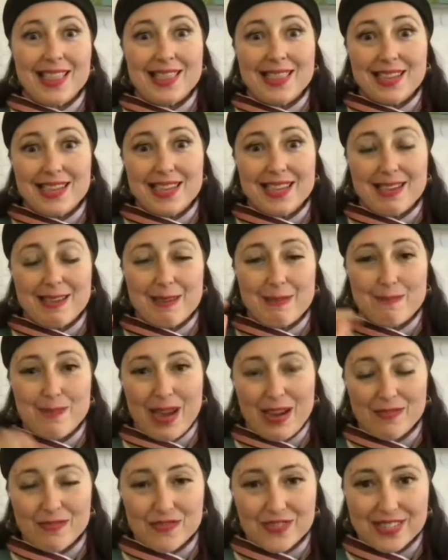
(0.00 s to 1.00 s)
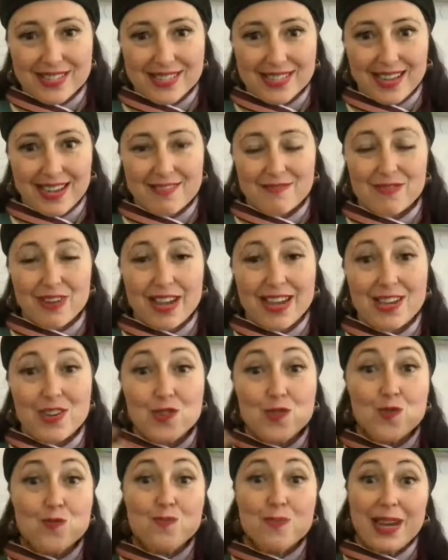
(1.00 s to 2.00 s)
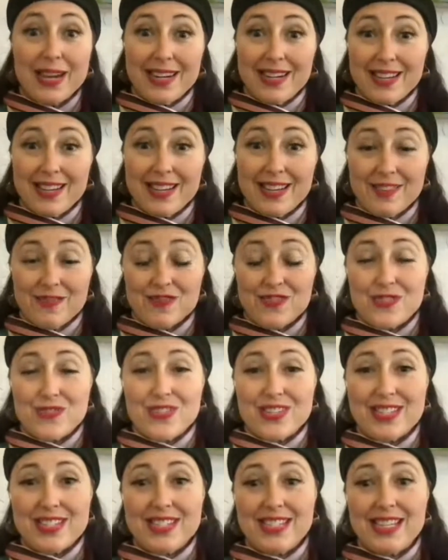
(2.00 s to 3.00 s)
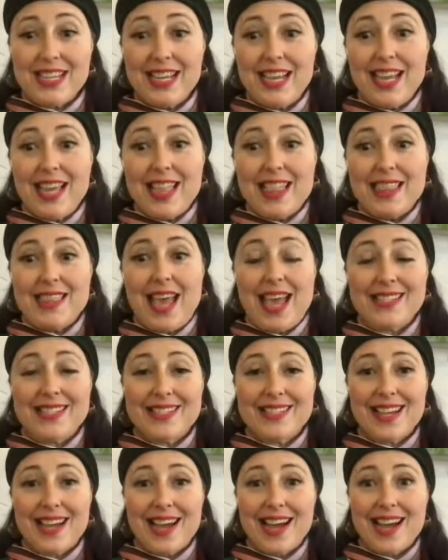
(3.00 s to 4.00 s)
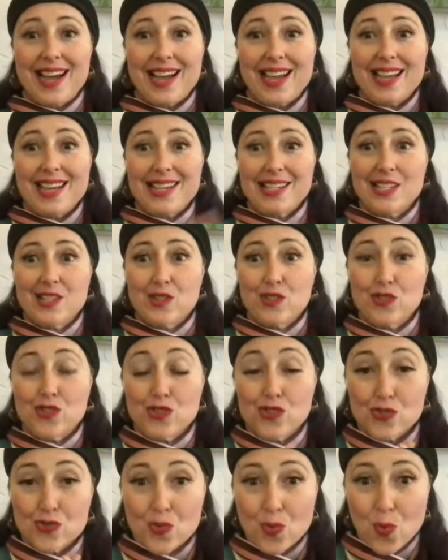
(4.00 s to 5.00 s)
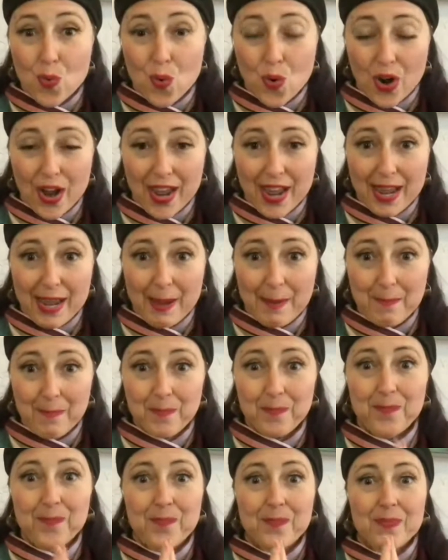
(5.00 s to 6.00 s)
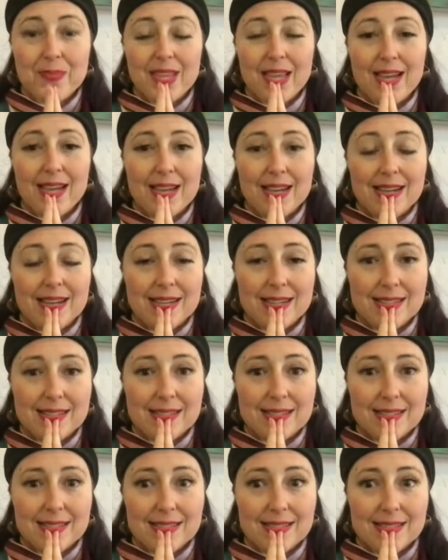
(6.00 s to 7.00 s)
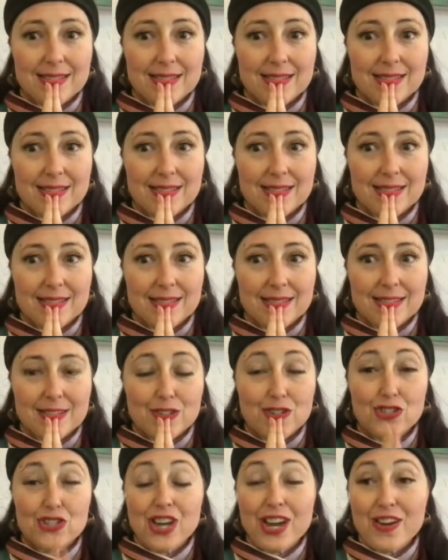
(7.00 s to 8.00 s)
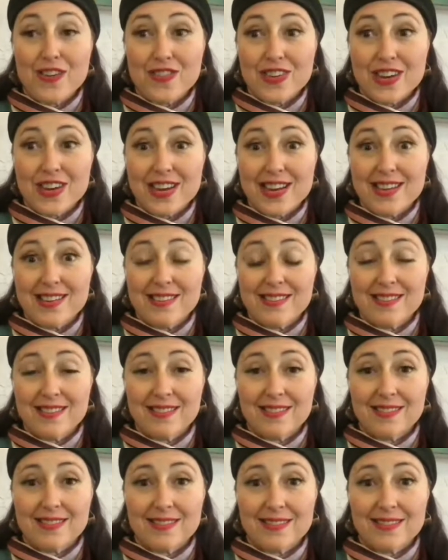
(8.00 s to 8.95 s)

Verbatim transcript: the Boundaries Live, right, you might have noticed that I enjoy uh, sharing